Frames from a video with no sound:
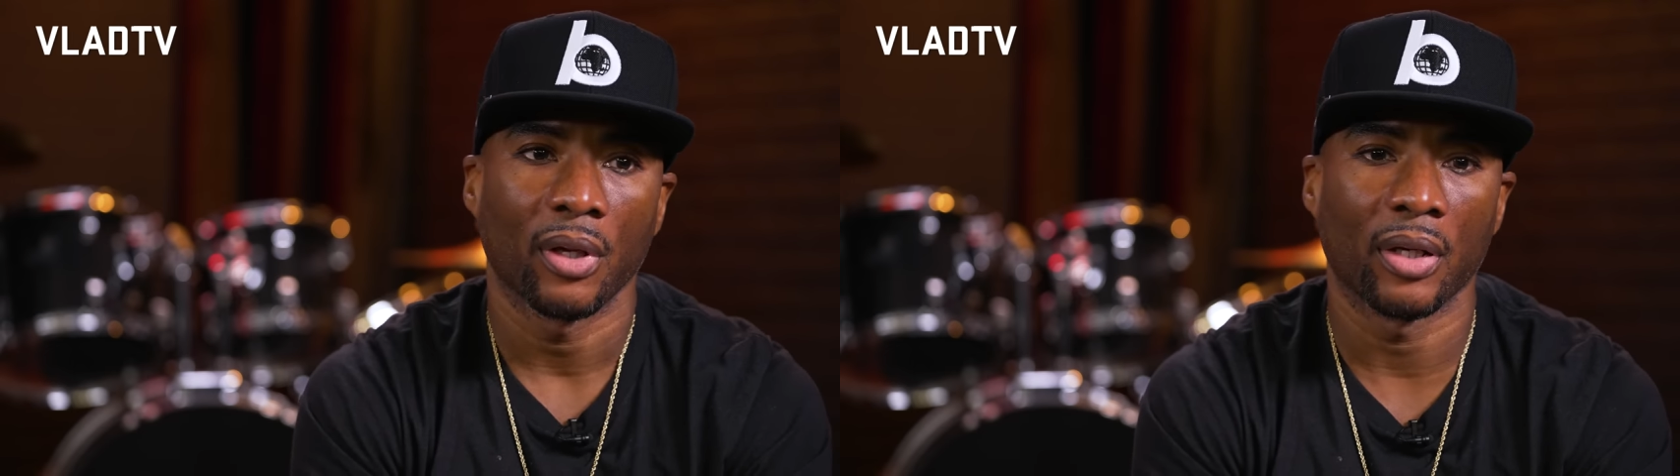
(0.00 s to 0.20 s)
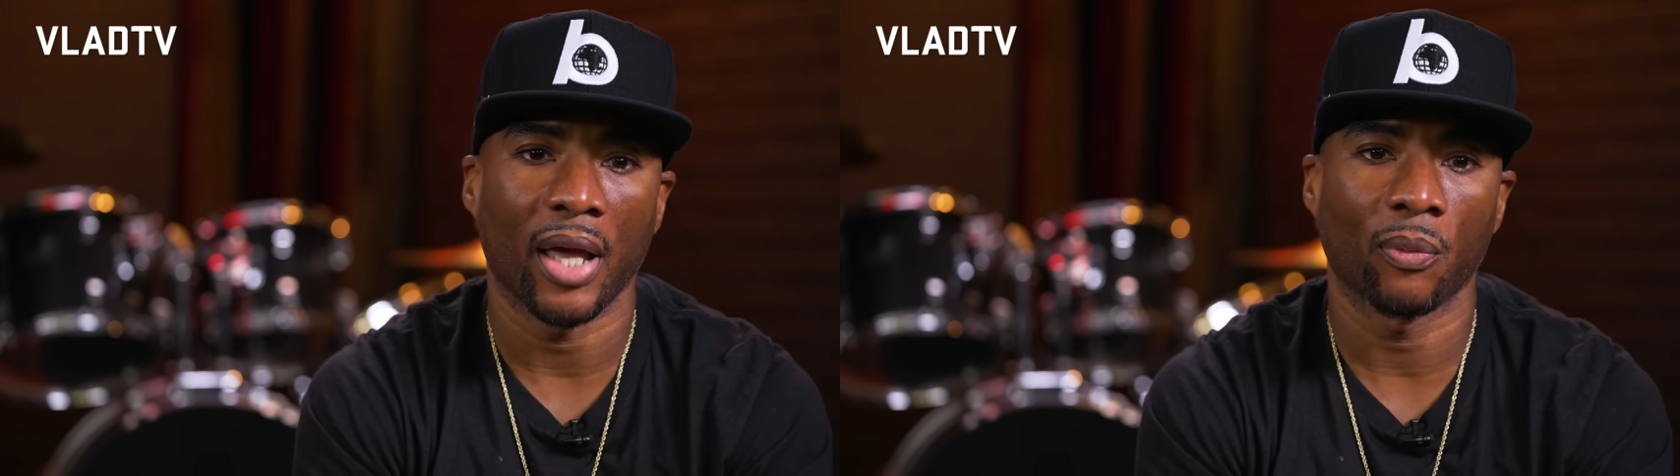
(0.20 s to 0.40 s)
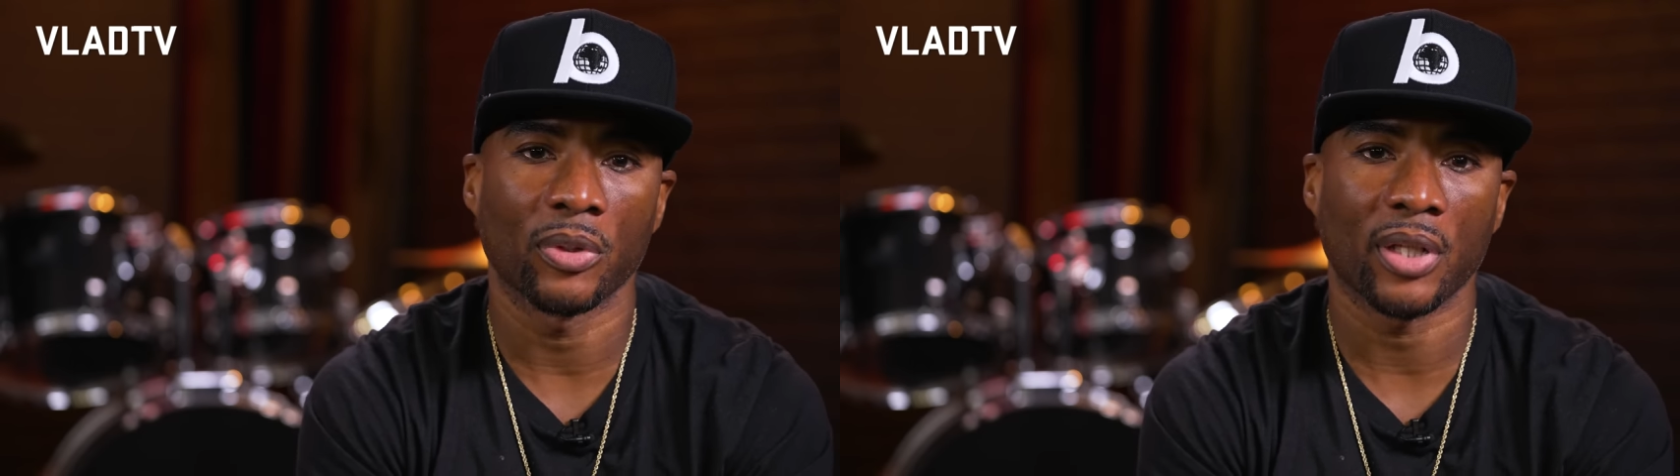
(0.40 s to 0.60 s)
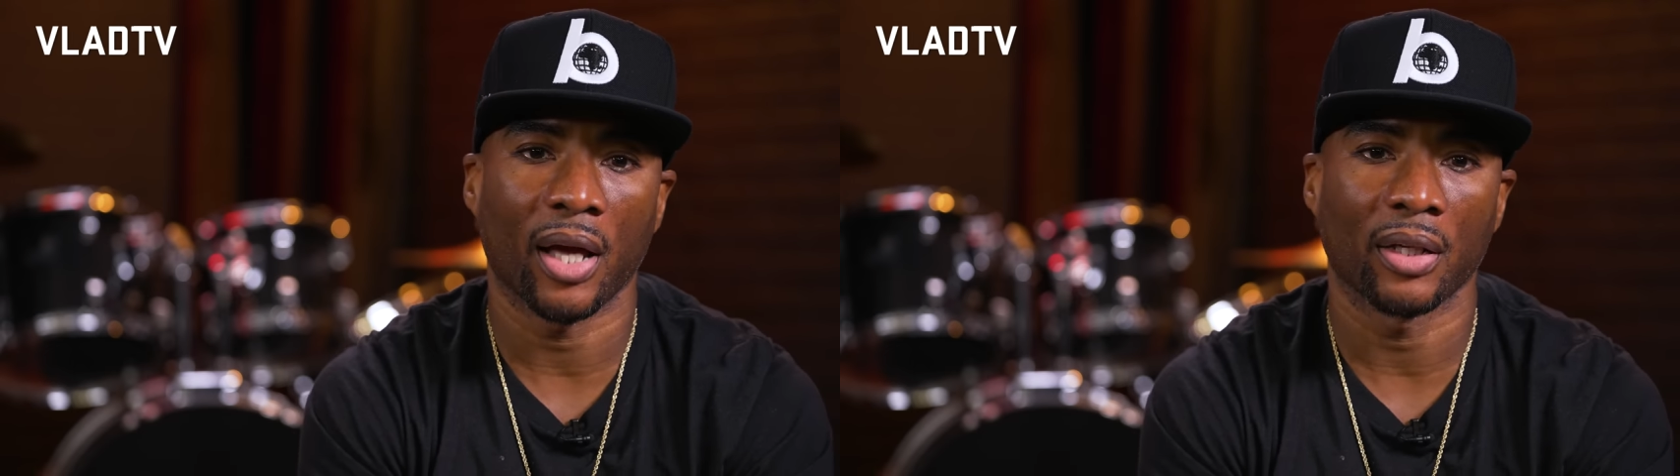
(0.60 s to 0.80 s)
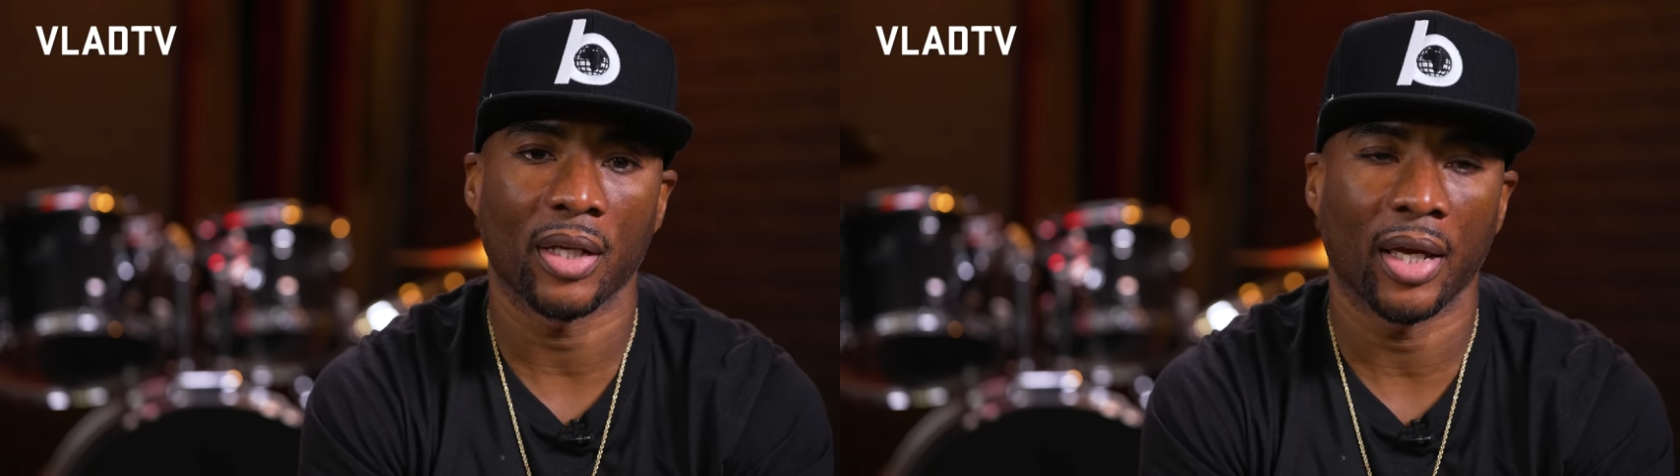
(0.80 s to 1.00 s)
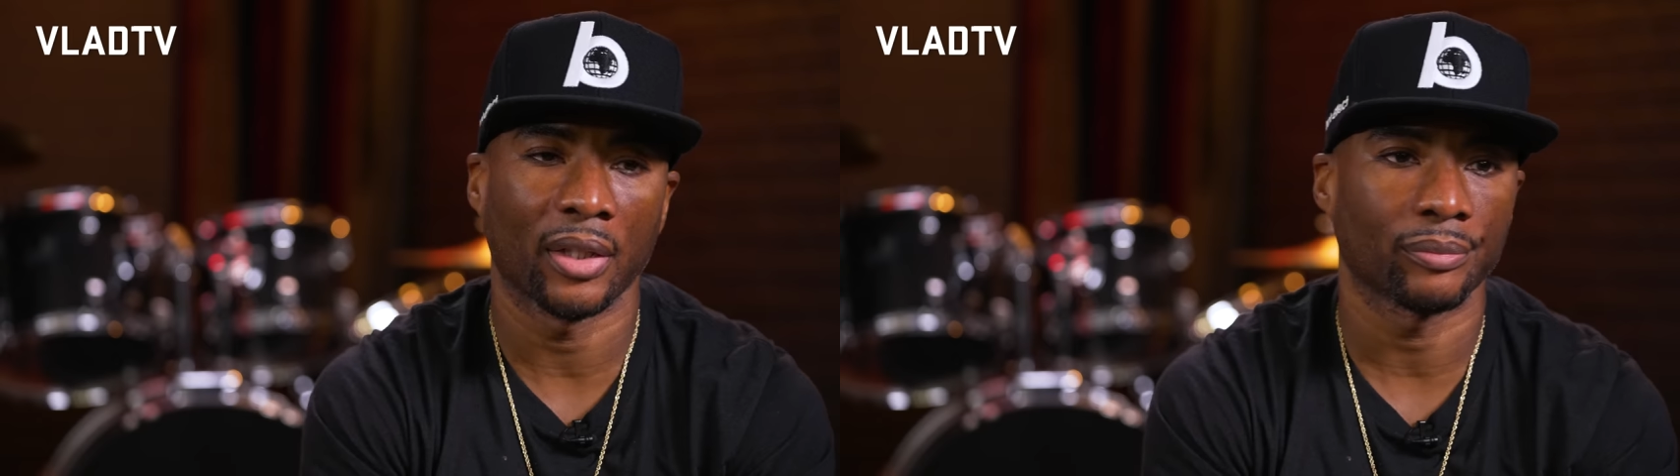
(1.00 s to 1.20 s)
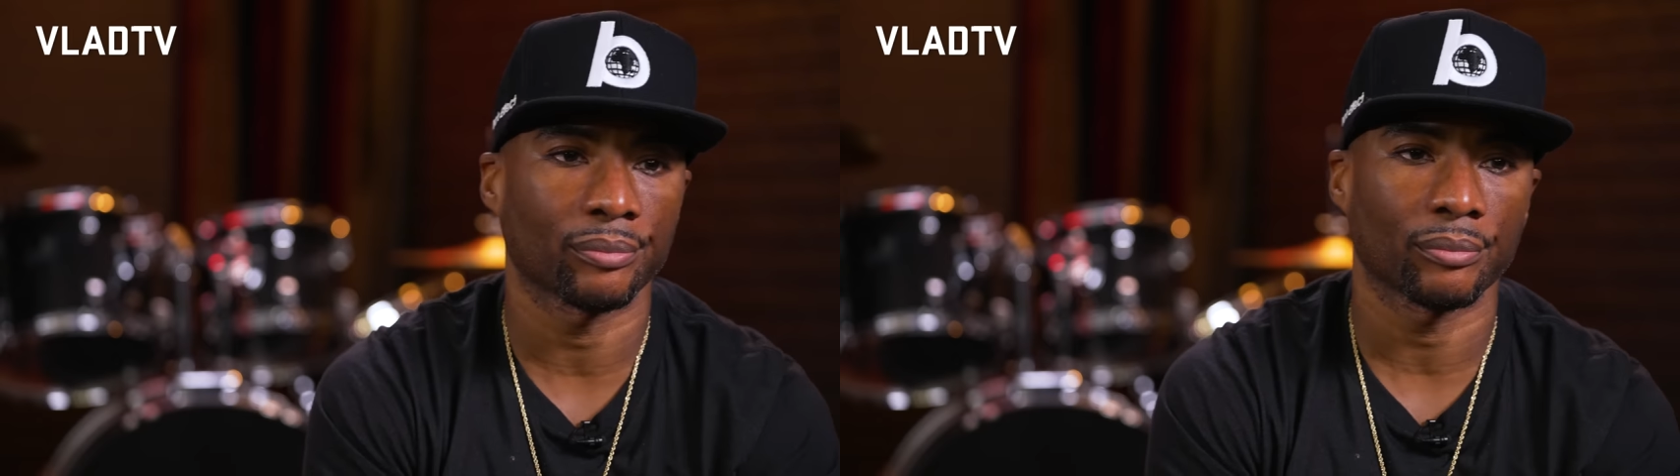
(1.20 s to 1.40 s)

and that was kind of like